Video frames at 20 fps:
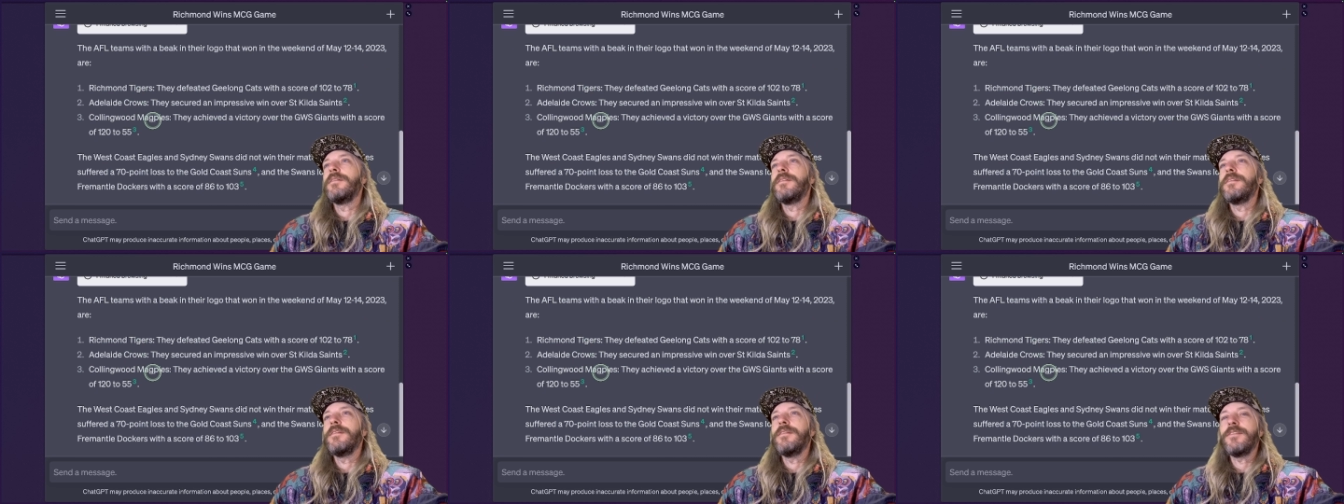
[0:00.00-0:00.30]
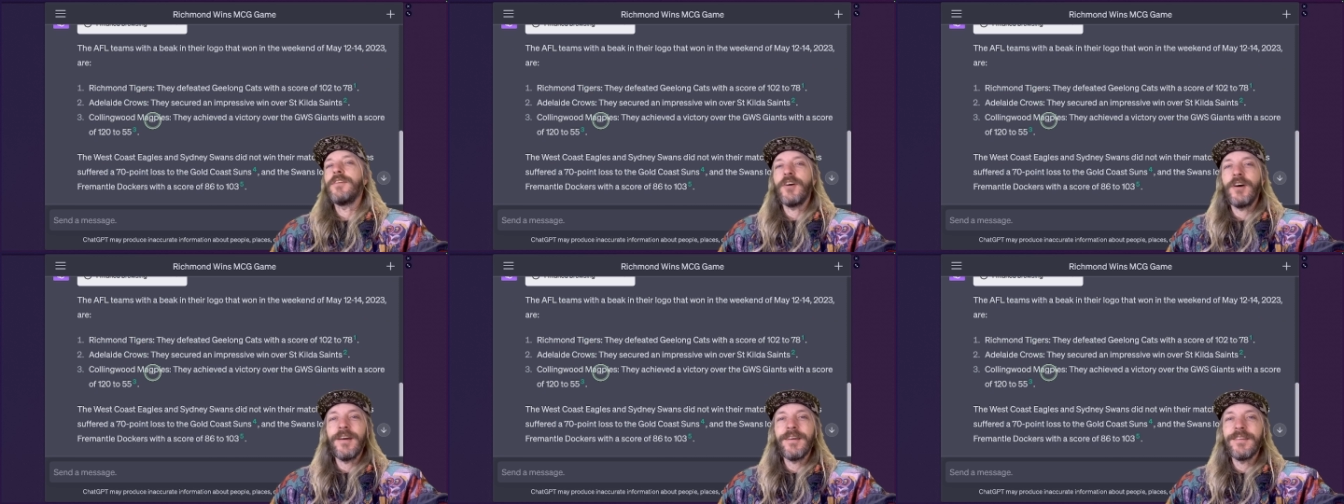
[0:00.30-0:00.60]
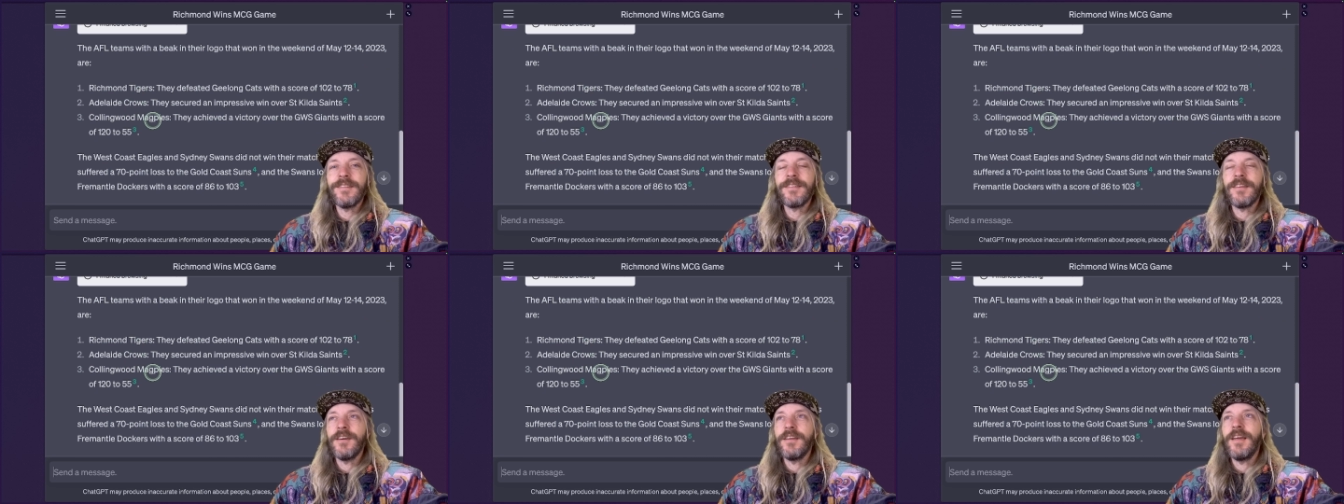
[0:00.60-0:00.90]

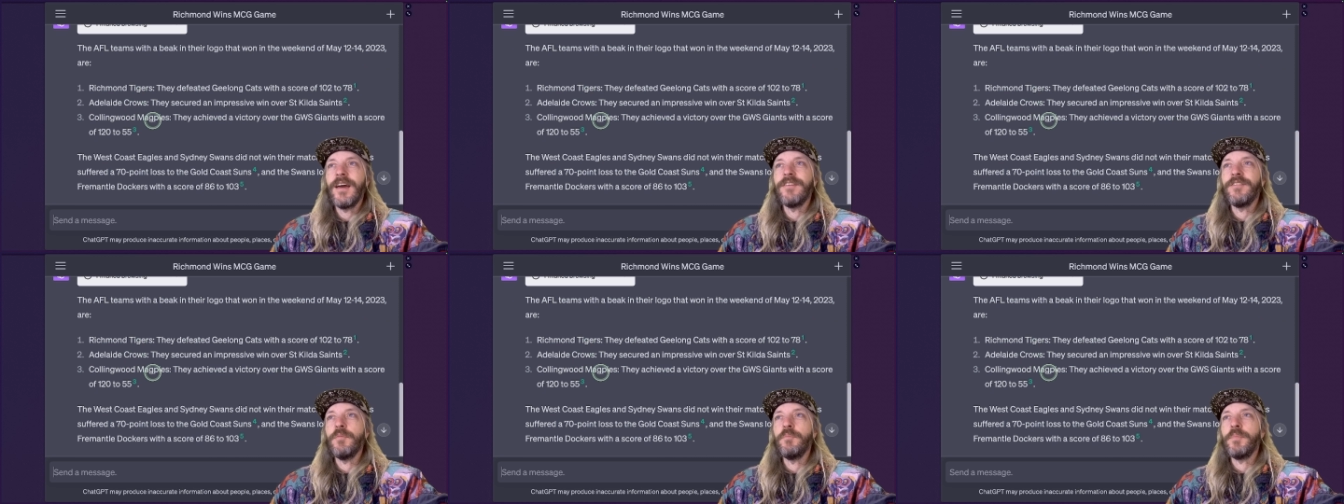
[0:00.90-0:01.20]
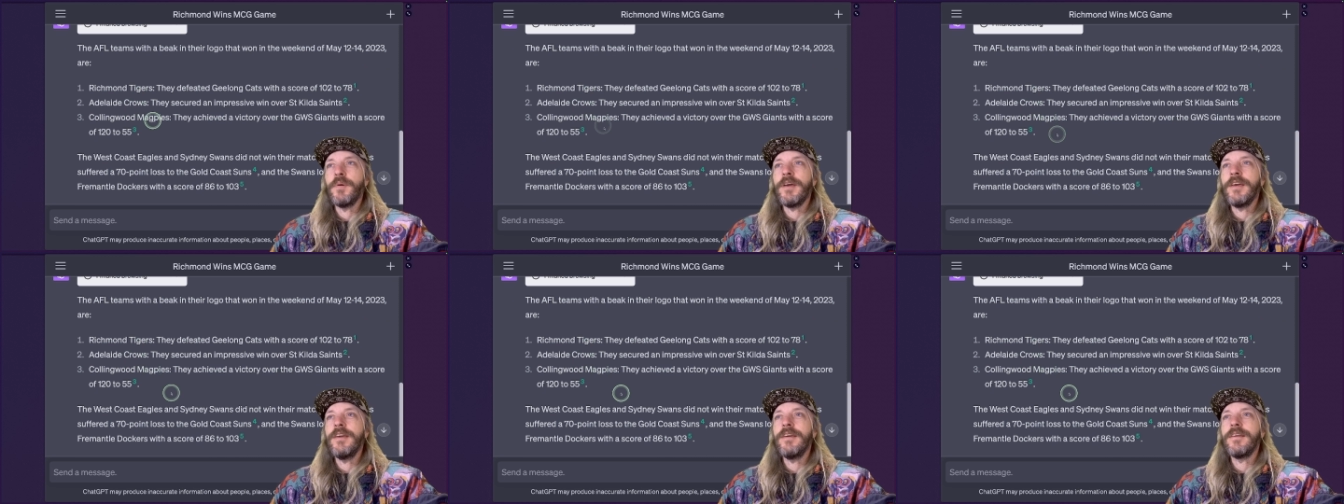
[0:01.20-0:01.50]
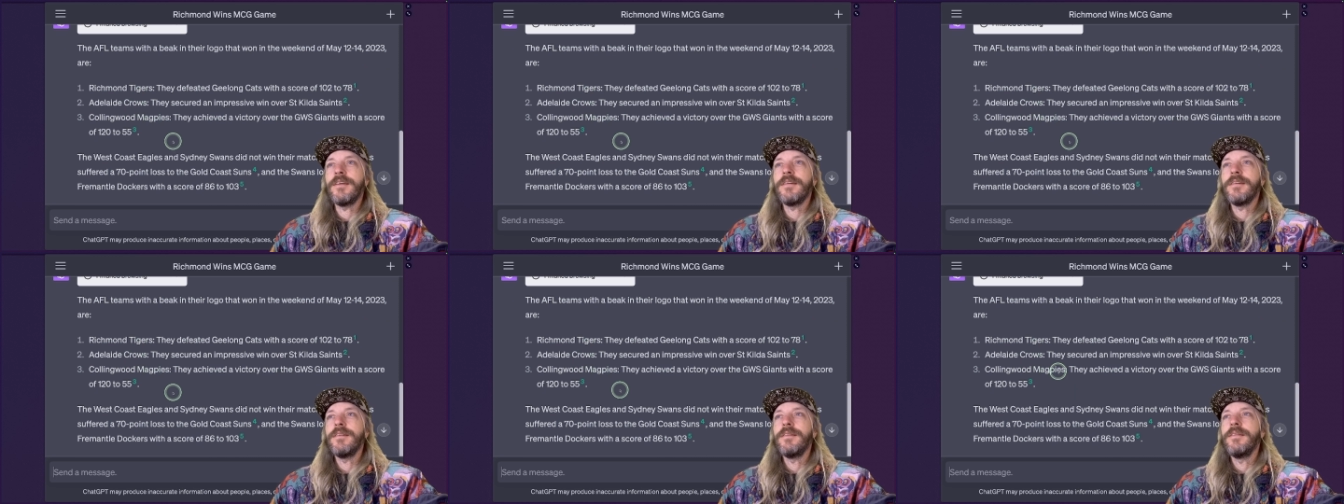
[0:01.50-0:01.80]
Tigers don't have a
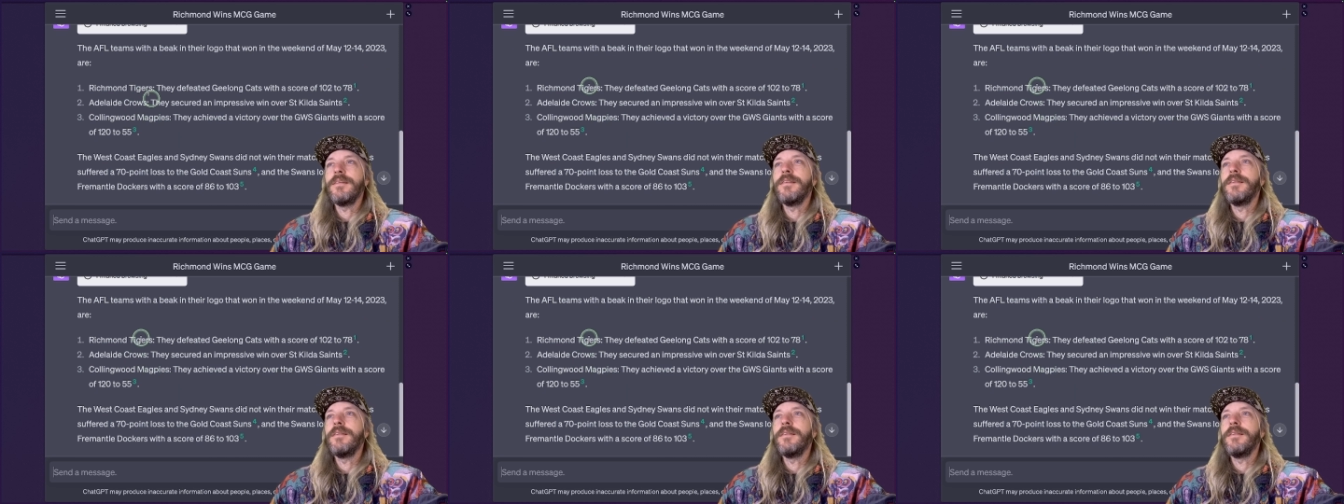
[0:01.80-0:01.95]
beak.